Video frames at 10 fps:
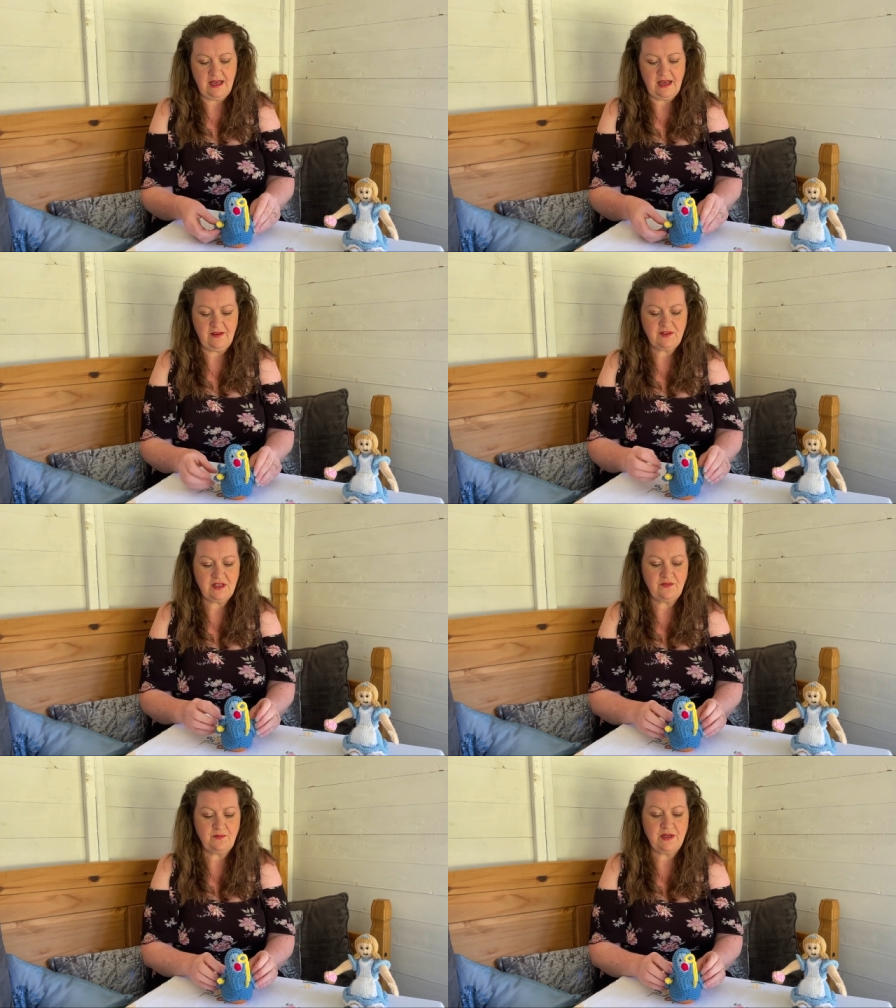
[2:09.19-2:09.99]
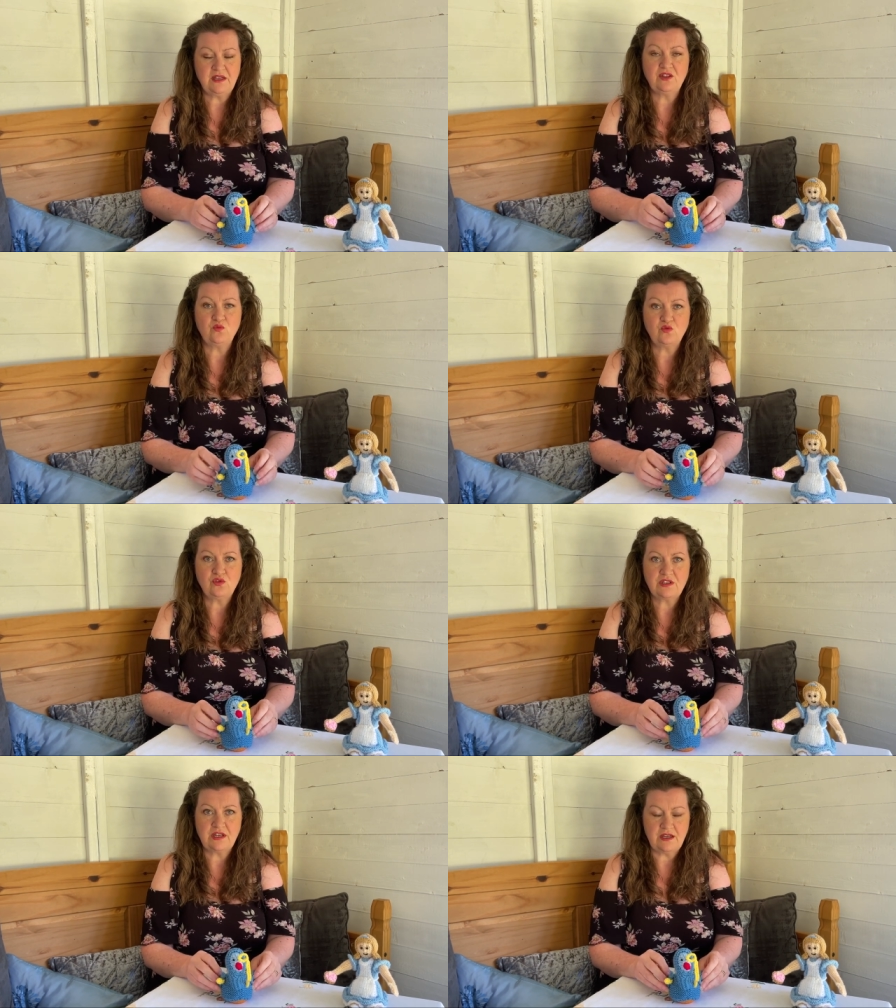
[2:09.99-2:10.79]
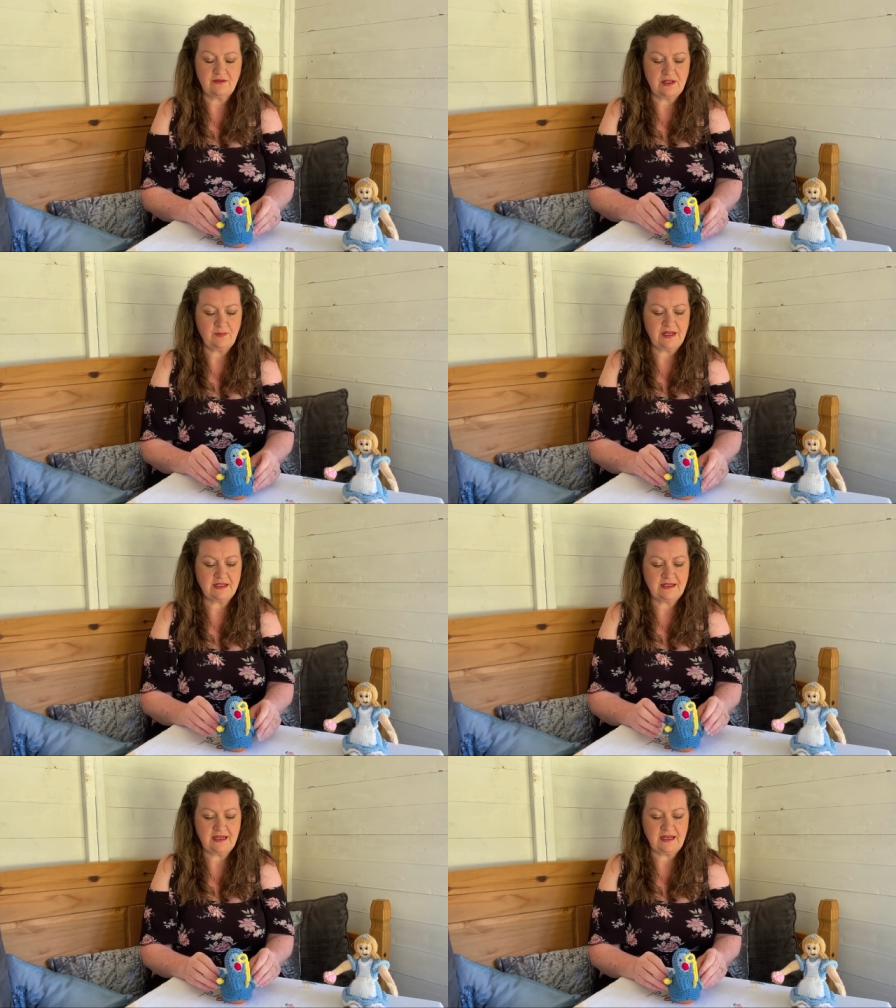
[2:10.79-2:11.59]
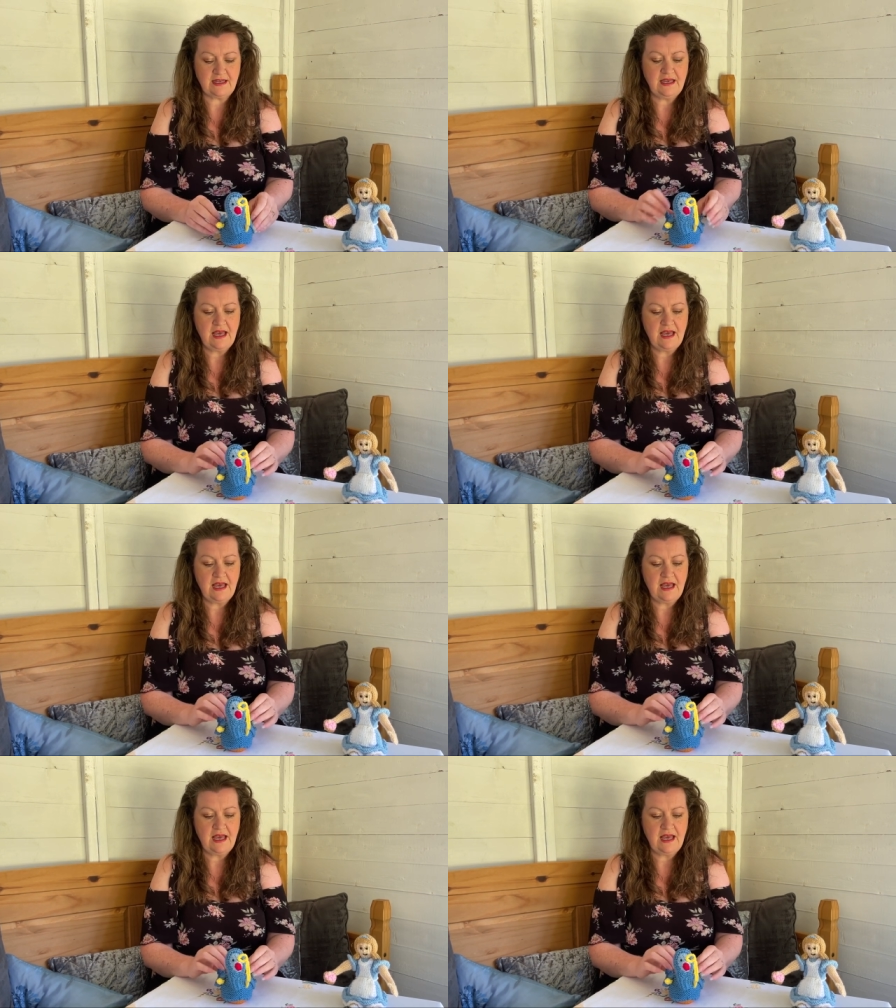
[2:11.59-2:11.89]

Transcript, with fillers: After they've been in the water, in the big sea,